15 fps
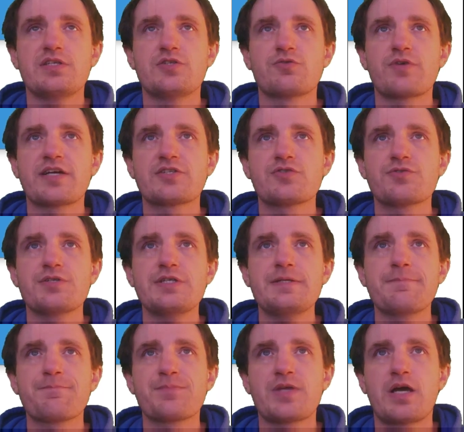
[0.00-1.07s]
directory
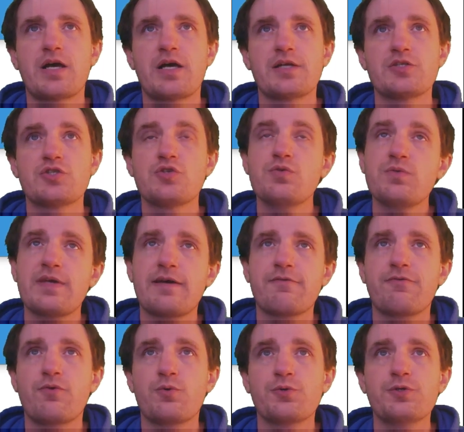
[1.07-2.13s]
uh, to that
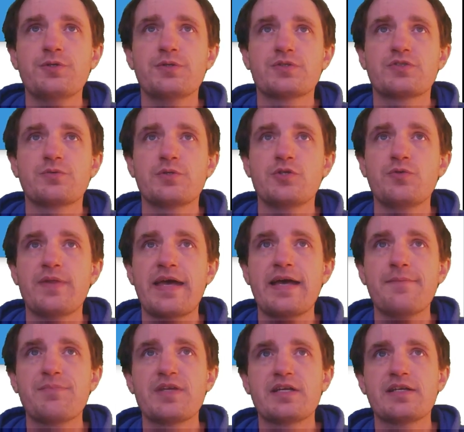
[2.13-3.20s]
folder. So we do
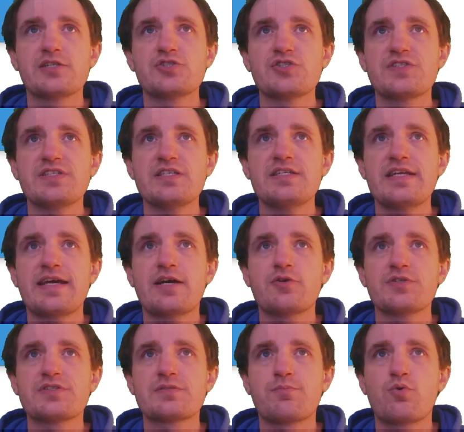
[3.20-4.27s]
that. As you see now,
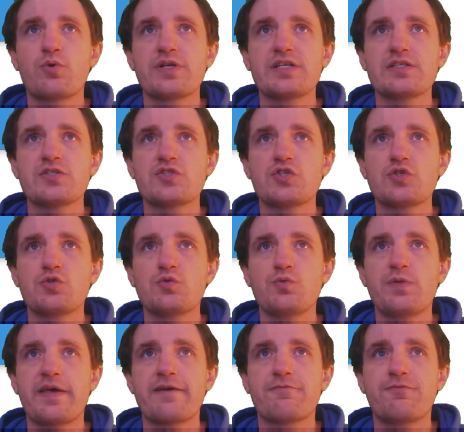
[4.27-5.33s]
it's pointing to
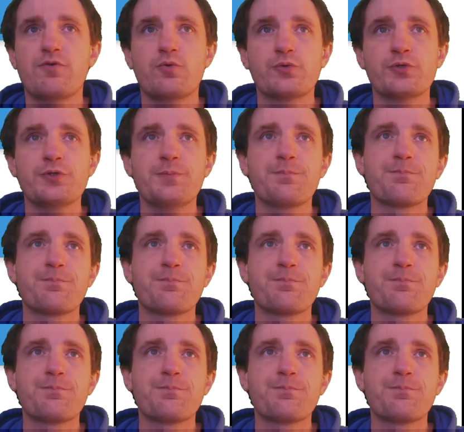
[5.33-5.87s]
that folder.